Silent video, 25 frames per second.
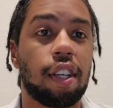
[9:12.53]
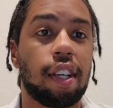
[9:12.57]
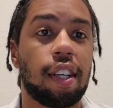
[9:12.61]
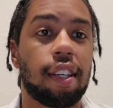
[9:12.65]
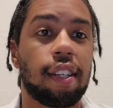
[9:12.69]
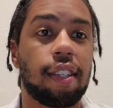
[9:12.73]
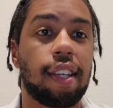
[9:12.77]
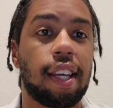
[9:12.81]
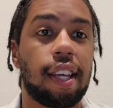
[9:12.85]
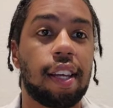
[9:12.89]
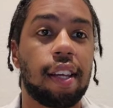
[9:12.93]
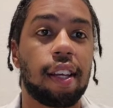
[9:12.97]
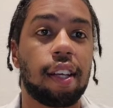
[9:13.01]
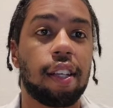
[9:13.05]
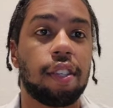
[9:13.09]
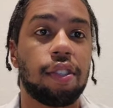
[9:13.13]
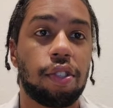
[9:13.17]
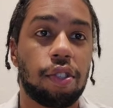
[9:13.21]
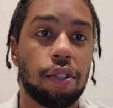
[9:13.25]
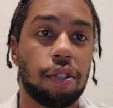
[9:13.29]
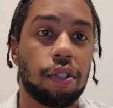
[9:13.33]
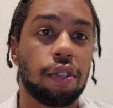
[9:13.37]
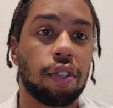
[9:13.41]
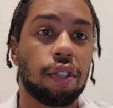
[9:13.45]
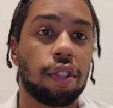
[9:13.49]
data to
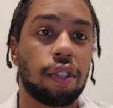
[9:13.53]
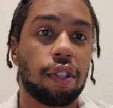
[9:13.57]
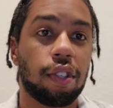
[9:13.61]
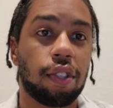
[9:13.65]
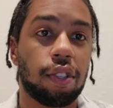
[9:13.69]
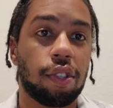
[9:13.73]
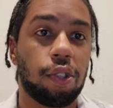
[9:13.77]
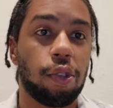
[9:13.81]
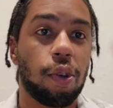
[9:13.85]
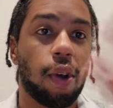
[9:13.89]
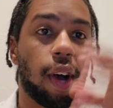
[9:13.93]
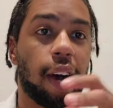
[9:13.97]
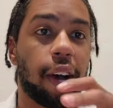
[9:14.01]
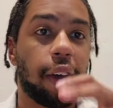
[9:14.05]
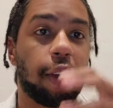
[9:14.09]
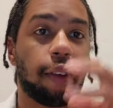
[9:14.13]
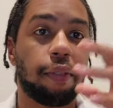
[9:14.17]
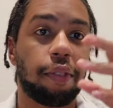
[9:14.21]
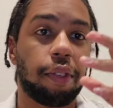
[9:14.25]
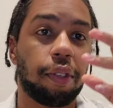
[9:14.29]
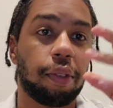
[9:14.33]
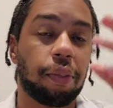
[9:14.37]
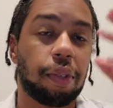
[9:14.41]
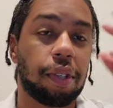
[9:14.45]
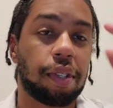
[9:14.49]
the UI of
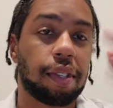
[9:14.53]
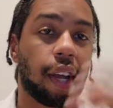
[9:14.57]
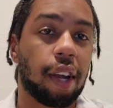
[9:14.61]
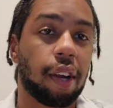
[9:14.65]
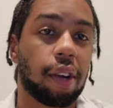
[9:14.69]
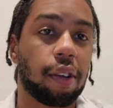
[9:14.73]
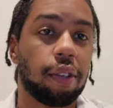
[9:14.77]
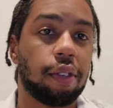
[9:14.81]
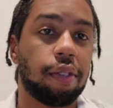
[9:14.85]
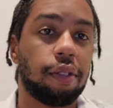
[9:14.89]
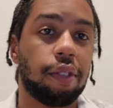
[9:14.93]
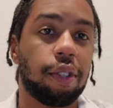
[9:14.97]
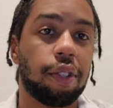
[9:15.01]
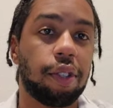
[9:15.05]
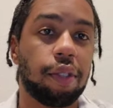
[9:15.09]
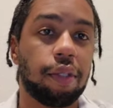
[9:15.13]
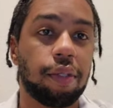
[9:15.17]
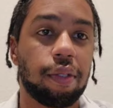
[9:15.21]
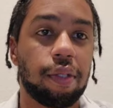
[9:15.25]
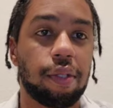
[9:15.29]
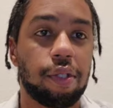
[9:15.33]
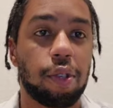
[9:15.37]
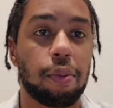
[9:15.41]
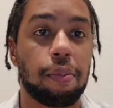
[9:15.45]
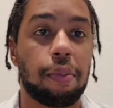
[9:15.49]
the recycler view
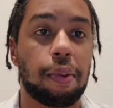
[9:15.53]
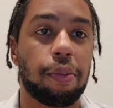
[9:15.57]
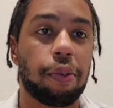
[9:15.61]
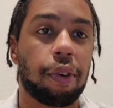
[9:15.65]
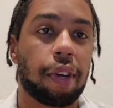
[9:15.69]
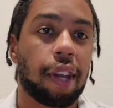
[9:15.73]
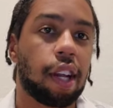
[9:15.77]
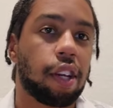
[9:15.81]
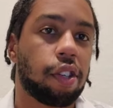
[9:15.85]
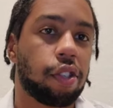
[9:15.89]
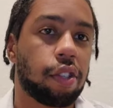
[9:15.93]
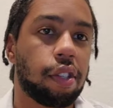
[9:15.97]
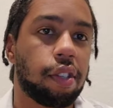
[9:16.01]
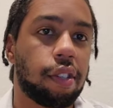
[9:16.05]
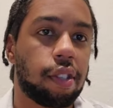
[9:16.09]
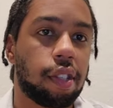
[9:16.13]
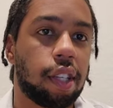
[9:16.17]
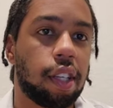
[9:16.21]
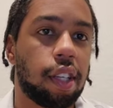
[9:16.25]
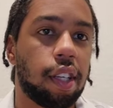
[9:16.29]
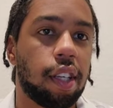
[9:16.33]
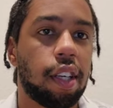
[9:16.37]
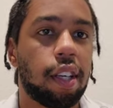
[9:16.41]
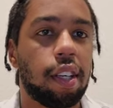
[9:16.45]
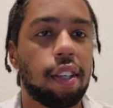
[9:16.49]
so people can actually
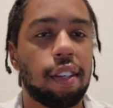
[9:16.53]
see